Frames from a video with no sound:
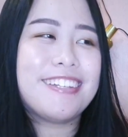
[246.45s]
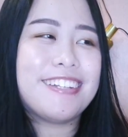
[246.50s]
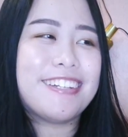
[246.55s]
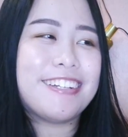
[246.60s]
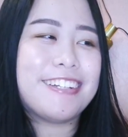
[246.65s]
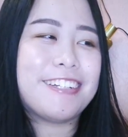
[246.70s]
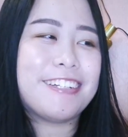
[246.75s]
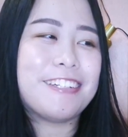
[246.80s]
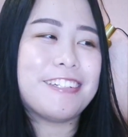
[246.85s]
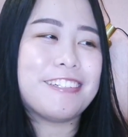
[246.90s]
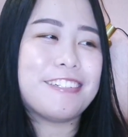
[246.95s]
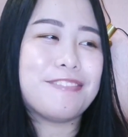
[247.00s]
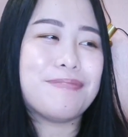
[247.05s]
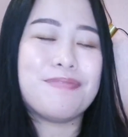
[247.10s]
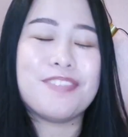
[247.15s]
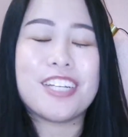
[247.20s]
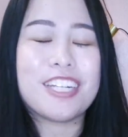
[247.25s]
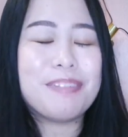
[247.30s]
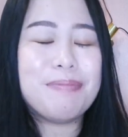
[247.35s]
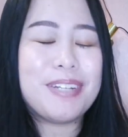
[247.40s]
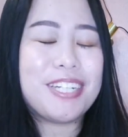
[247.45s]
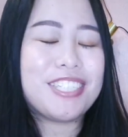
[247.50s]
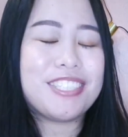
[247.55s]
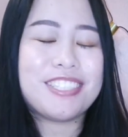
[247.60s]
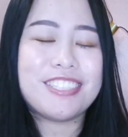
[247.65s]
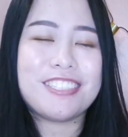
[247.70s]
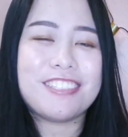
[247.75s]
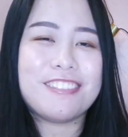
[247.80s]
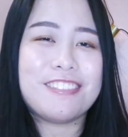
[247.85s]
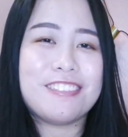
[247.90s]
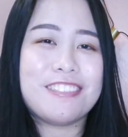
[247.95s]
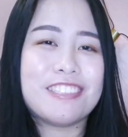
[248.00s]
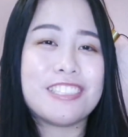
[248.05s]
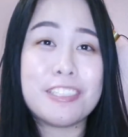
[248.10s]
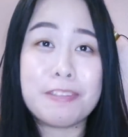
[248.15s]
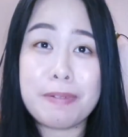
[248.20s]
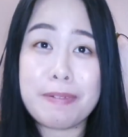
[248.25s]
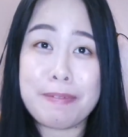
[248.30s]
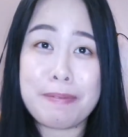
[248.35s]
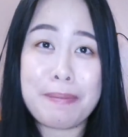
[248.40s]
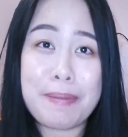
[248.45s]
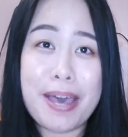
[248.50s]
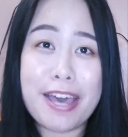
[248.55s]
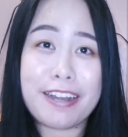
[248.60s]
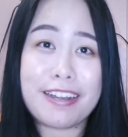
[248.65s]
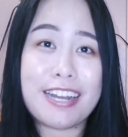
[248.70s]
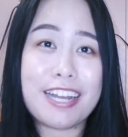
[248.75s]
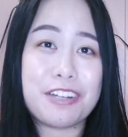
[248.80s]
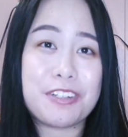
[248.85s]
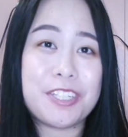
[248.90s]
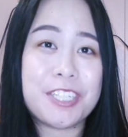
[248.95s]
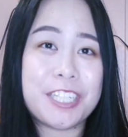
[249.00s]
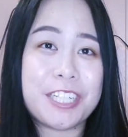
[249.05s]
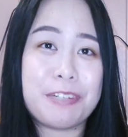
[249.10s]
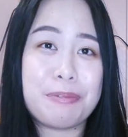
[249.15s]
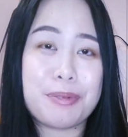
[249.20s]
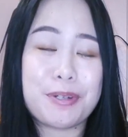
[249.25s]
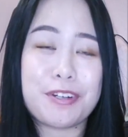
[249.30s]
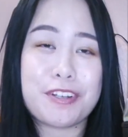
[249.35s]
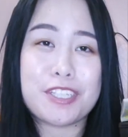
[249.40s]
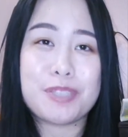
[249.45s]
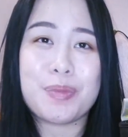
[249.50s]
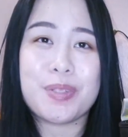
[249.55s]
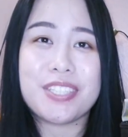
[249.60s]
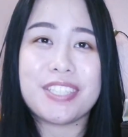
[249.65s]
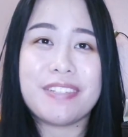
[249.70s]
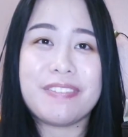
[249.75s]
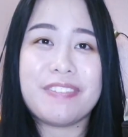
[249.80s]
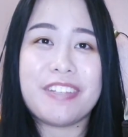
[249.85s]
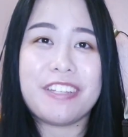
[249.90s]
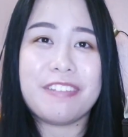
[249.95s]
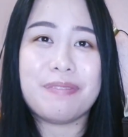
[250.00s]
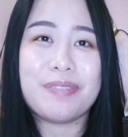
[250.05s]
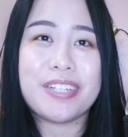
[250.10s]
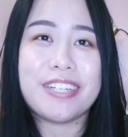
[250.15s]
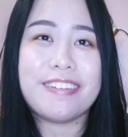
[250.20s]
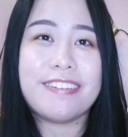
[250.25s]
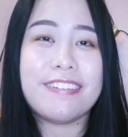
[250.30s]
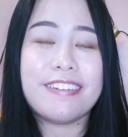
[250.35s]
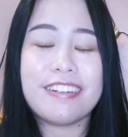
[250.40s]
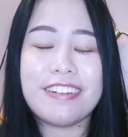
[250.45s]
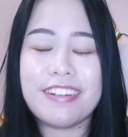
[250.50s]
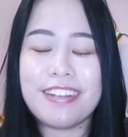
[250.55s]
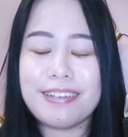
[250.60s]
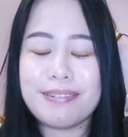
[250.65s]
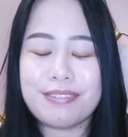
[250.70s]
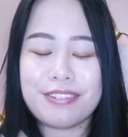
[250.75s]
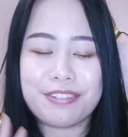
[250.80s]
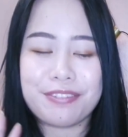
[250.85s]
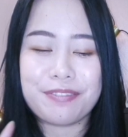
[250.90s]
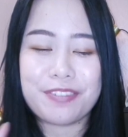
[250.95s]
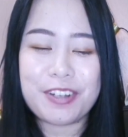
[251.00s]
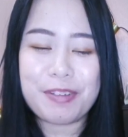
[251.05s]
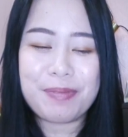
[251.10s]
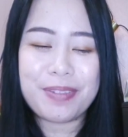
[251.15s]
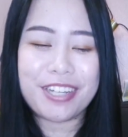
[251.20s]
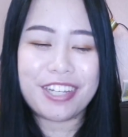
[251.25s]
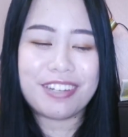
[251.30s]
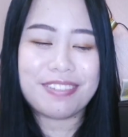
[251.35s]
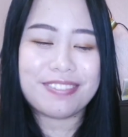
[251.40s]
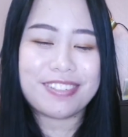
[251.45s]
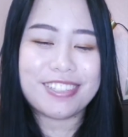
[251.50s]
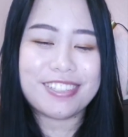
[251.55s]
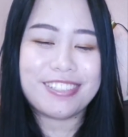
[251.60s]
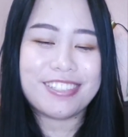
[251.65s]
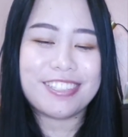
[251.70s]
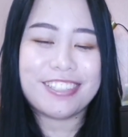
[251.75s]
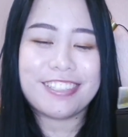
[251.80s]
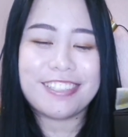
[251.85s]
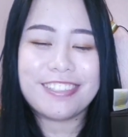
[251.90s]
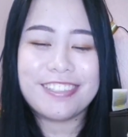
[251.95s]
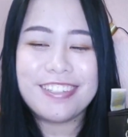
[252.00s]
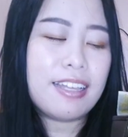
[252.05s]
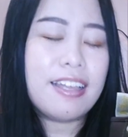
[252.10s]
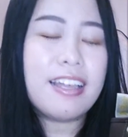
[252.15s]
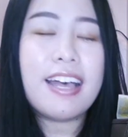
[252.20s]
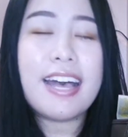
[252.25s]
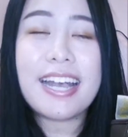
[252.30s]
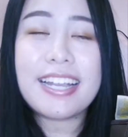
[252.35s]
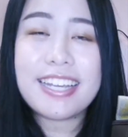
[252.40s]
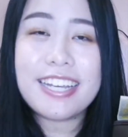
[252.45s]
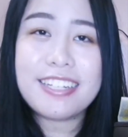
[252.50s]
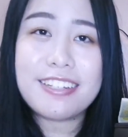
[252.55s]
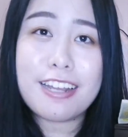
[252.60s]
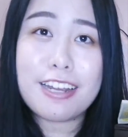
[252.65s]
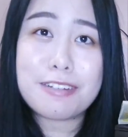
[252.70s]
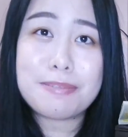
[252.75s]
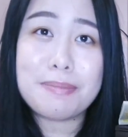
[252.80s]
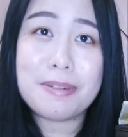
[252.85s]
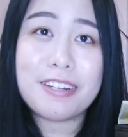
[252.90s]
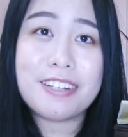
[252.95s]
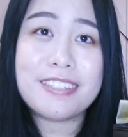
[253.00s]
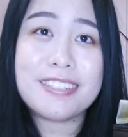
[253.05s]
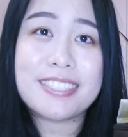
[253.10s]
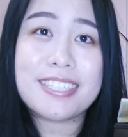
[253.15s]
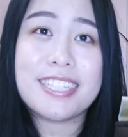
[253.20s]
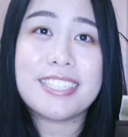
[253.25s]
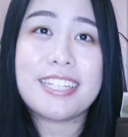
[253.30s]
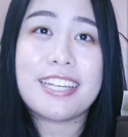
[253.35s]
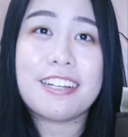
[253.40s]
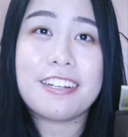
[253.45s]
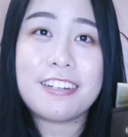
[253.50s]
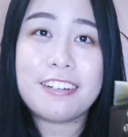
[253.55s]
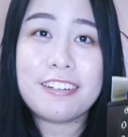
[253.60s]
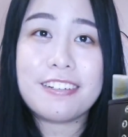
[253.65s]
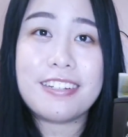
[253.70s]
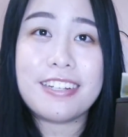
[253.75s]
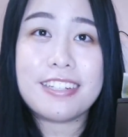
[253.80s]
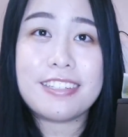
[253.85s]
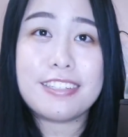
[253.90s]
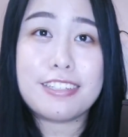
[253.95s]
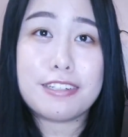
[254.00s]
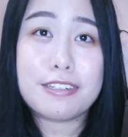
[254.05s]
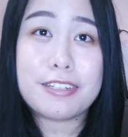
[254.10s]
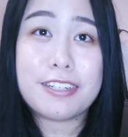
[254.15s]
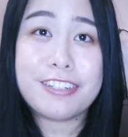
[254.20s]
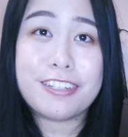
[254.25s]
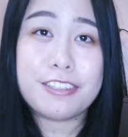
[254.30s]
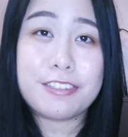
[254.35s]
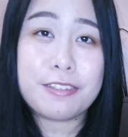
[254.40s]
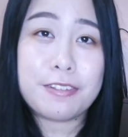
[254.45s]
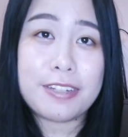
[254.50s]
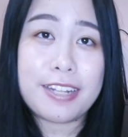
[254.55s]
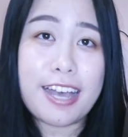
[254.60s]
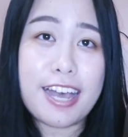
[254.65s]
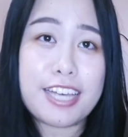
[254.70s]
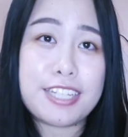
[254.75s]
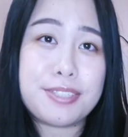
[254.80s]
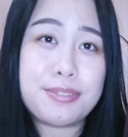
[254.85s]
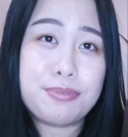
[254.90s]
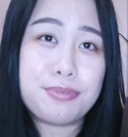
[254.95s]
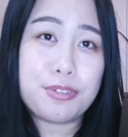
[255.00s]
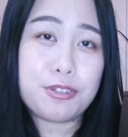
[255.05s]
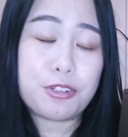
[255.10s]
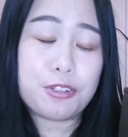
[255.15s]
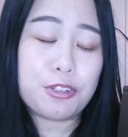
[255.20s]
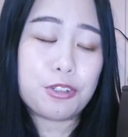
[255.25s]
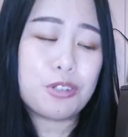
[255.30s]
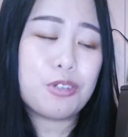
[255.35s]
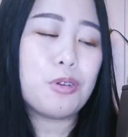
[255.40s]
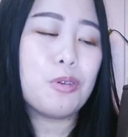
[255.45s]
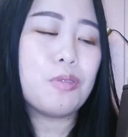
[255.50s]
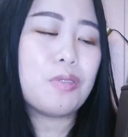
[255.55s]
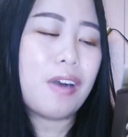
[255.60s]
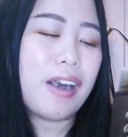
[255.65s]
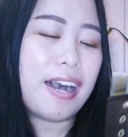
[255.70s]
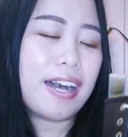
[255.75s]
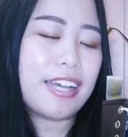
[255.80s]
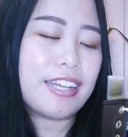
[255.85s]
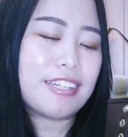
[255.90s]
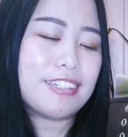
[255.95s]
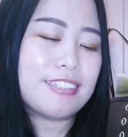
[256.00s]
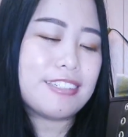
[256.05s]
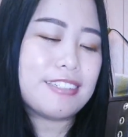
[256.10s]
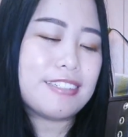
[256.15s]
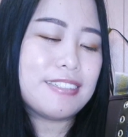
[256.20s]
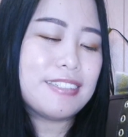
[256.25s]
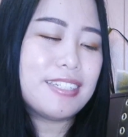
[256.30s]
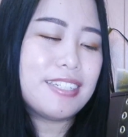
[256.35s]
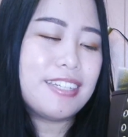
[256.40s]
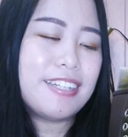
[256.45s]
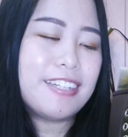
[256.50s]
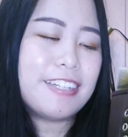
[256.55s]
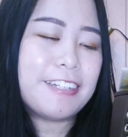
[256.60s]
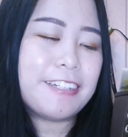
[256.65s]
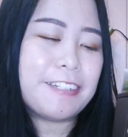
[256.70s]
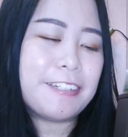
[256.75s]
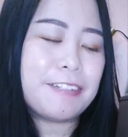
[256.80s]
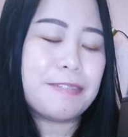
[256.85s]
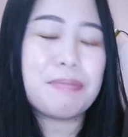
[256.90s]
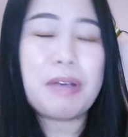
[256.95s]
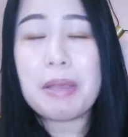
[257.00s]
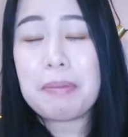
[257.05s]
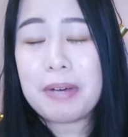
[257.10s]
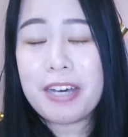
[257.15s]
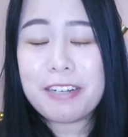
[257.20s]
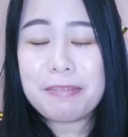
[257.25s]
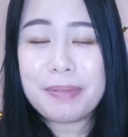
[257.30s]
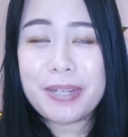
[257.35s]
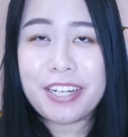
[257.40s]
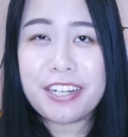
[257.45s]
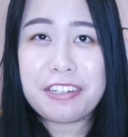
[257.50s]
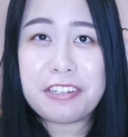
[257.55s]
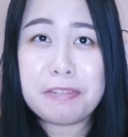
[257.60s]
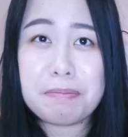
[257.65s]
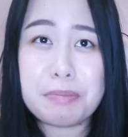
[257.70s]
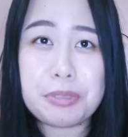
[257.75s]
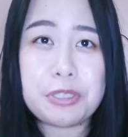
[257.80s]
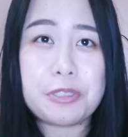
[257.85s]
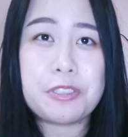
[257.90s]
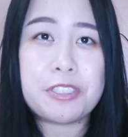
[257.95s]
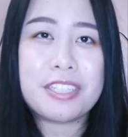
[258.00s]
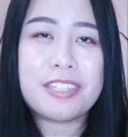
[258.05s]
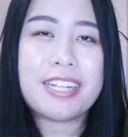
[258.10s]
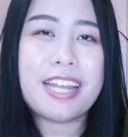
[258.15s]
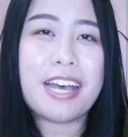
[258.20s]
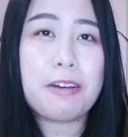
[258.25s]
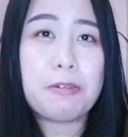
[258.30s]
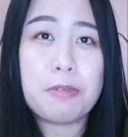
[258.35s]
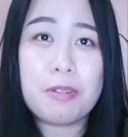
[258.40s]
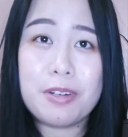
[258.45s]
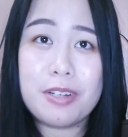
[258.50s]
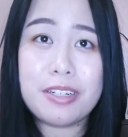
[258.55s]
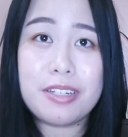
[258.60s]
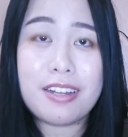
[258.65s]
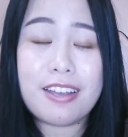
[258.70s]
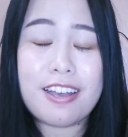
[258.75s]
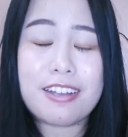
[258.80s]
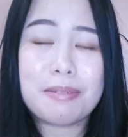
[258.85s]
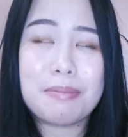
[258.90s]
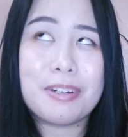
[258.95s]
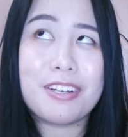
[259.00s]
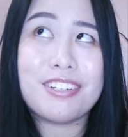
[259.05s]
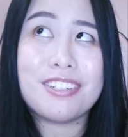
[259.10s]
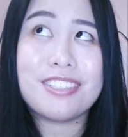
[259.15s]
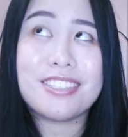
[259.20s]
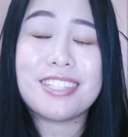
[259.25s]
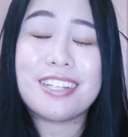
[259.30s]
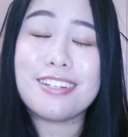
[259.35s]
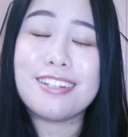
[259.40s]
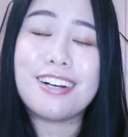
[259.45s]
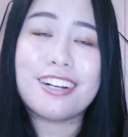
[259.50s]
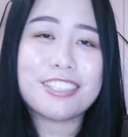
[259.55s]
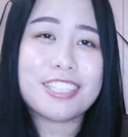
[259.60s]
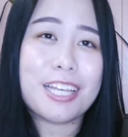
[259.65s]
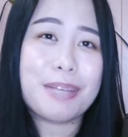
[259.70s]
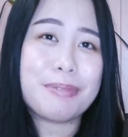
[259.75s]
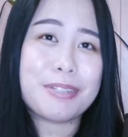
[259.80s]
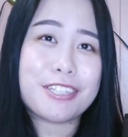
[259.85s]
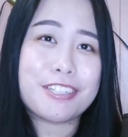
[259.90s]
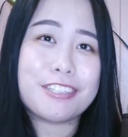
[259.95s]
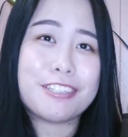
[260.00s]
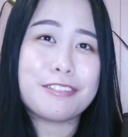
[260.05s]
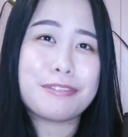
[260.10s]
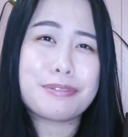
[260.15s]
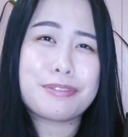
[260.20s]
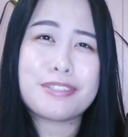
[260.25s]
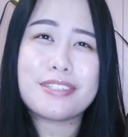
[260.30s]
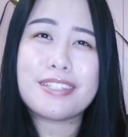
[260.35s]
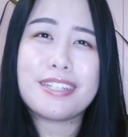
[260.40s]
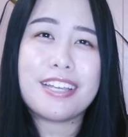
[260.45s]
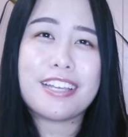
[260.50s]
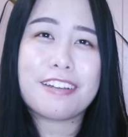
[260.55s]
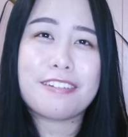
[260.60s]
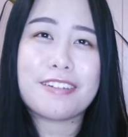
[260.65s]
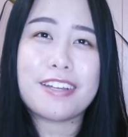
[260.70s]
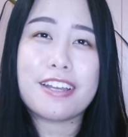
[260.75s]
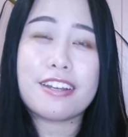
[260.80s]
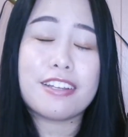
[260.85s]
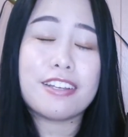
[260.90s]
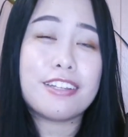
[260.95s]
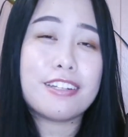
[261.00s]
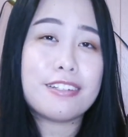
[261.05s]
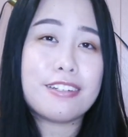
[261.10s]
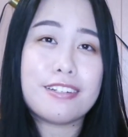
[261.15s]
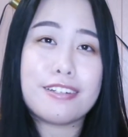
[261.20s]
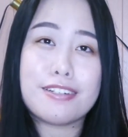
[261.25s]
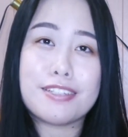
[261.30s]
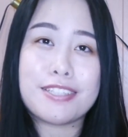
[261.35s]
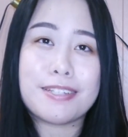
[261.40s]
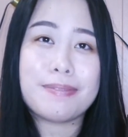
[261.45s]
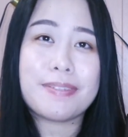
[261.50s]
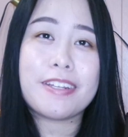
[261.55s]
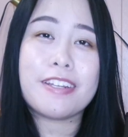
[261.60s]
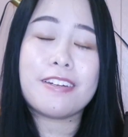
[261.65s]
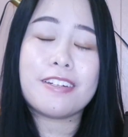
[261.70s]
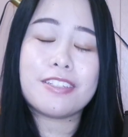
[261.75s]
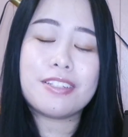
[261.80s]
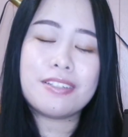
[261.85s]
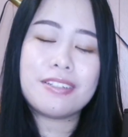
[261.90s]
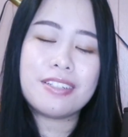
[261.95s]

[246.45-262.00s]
None of my shoes, no matter how cheap or expensive they've been, never ripped ever, so I got Doc Martens because I heard that they're gonna last for a while. I bought a pair of boots that weren't Doc Martens a long time ago for like around $100 or something,